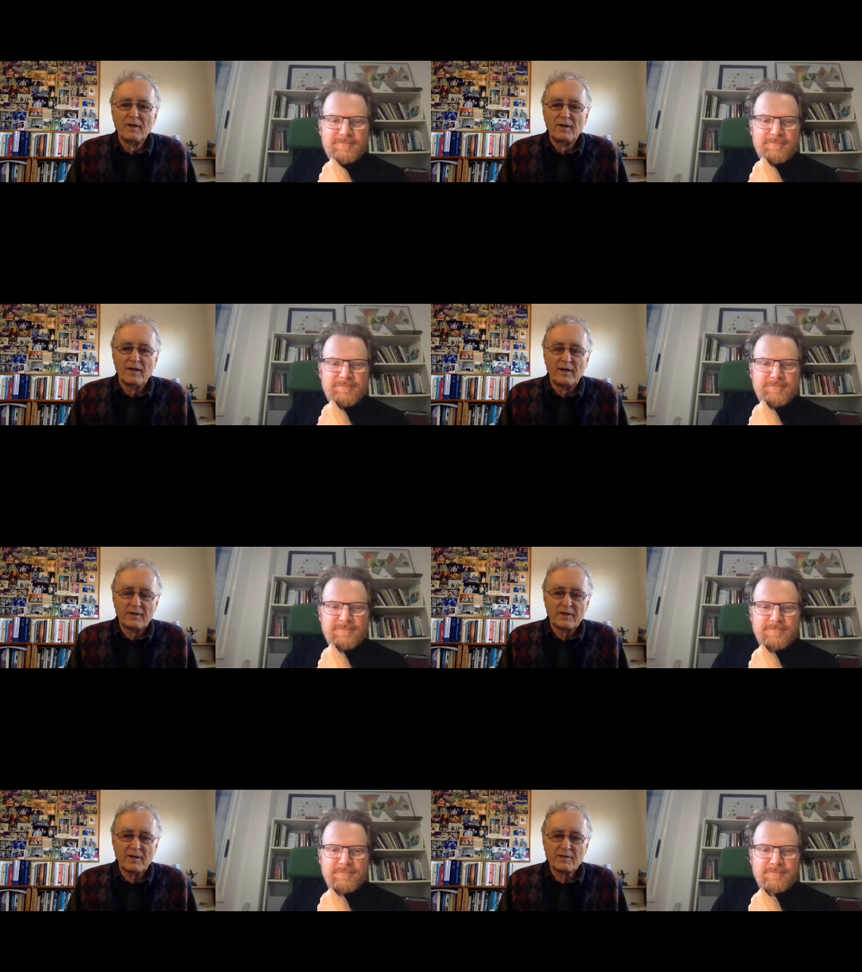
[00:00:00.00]
Speaker 1: And it
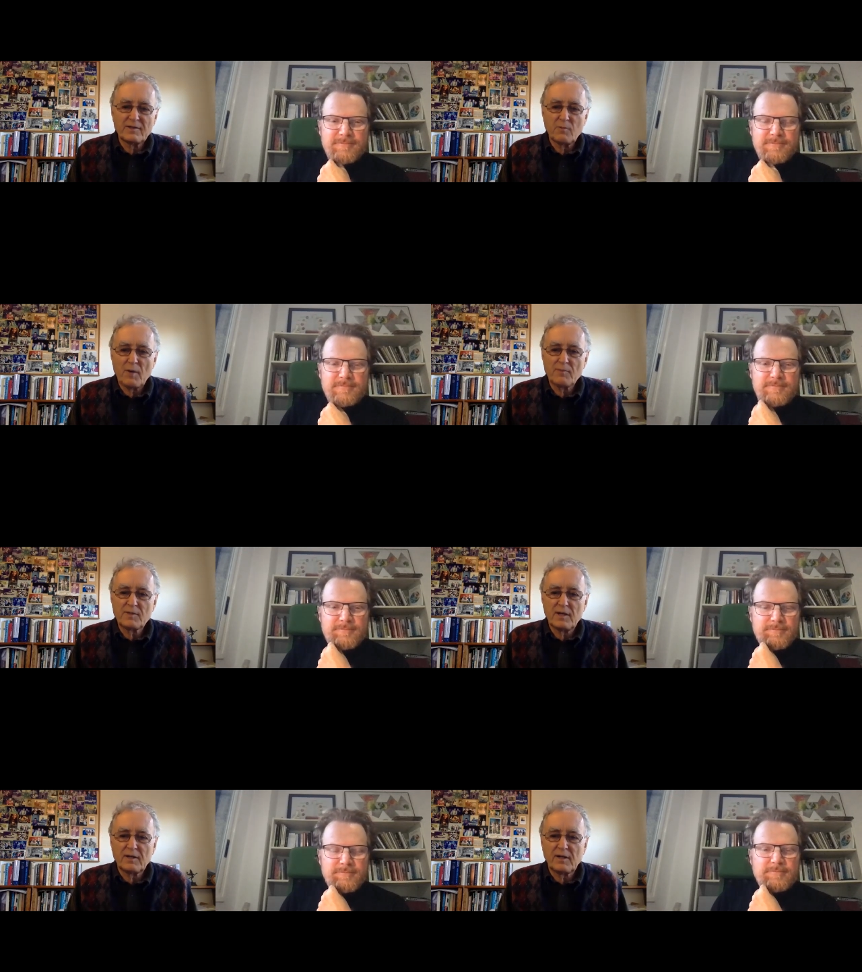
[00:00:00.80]
has a
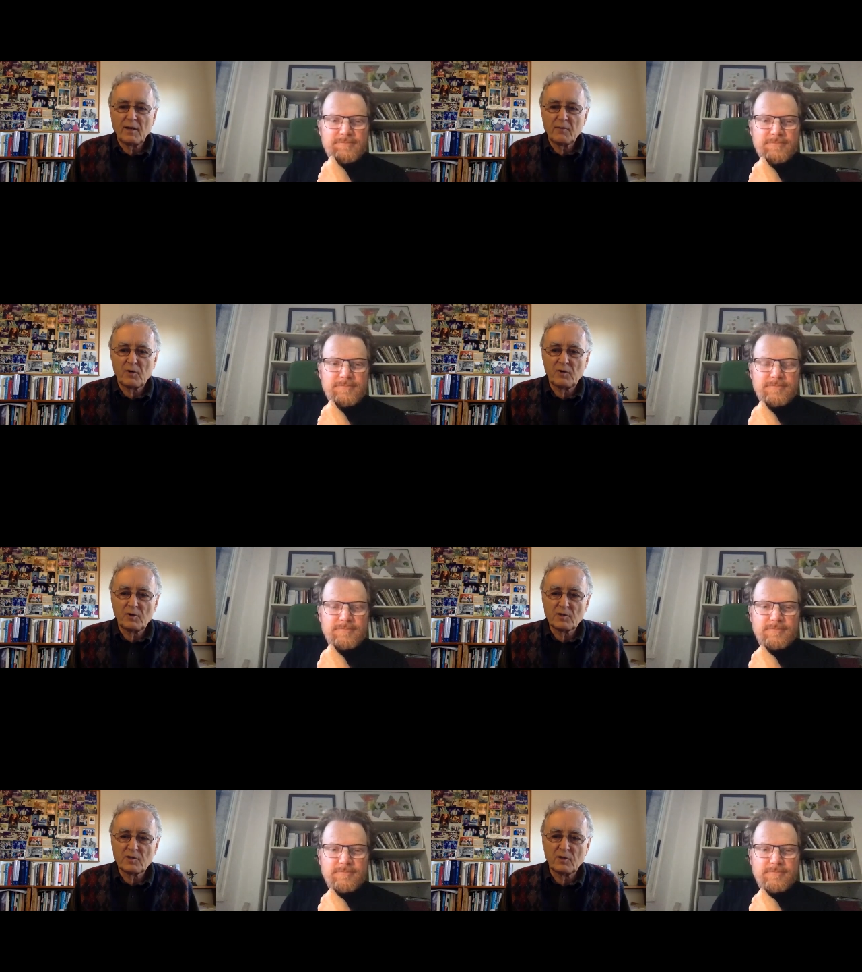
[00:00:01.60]
website, capra
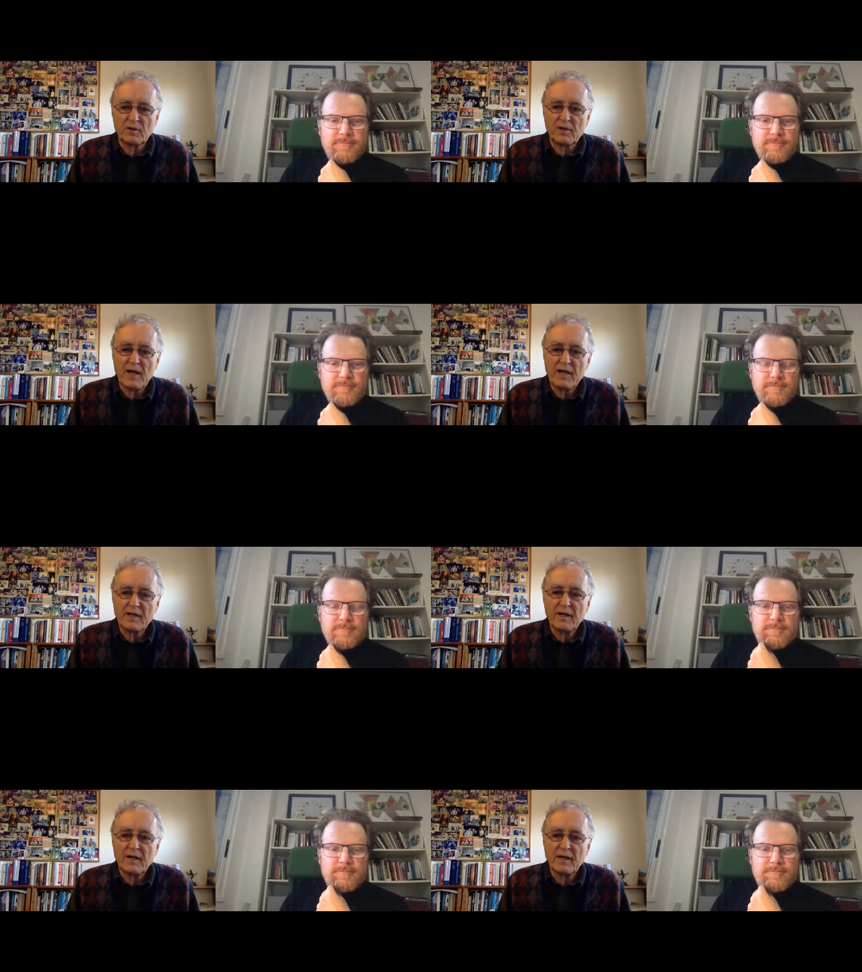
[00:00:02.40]
course dot net.